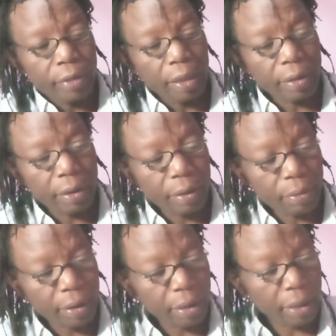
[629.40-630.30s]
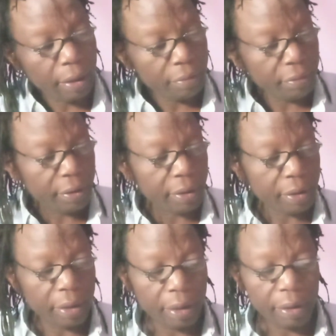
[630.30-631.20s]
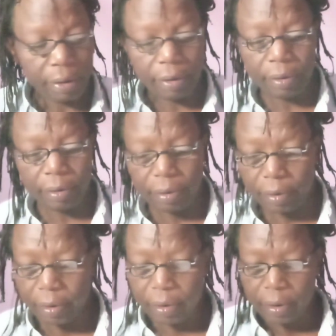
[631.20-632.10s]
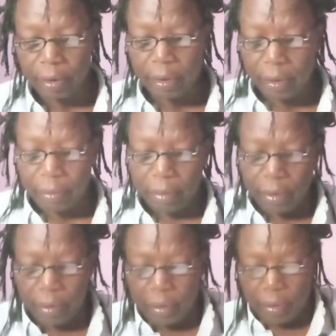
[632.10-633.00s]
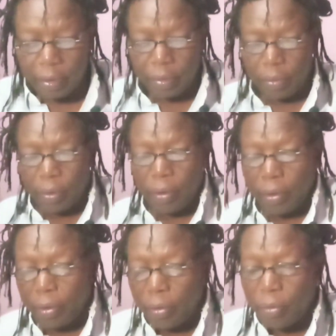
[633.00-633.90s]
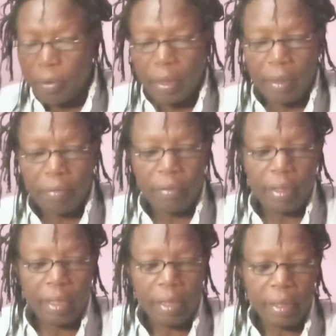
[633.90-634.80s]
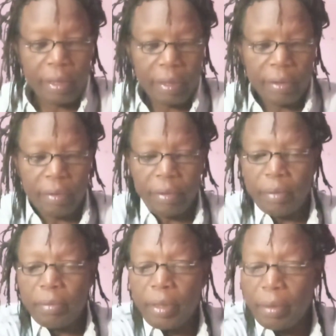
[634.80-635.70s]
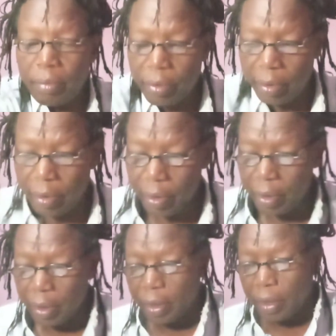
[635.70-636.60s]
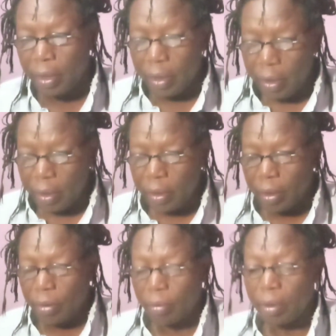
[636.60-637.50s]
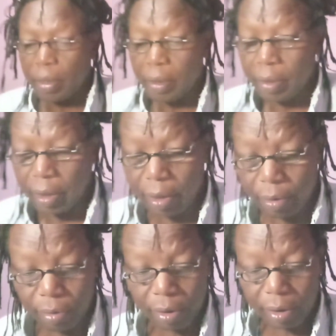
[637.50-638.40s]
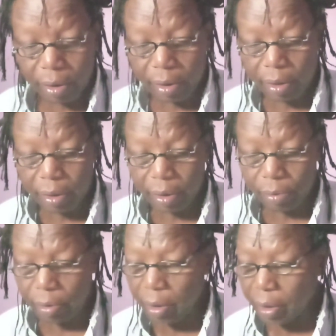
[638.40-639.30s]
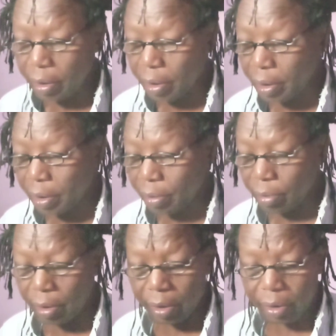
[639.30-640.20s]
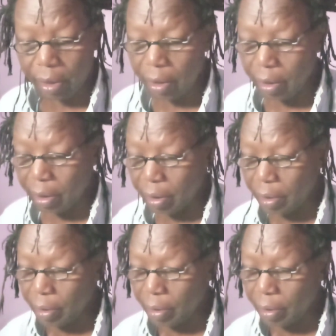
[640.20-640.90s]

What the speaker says: Let's see whether I have it here, because we all know we can forget. So sometimes when I say what is this, what is this, what is that,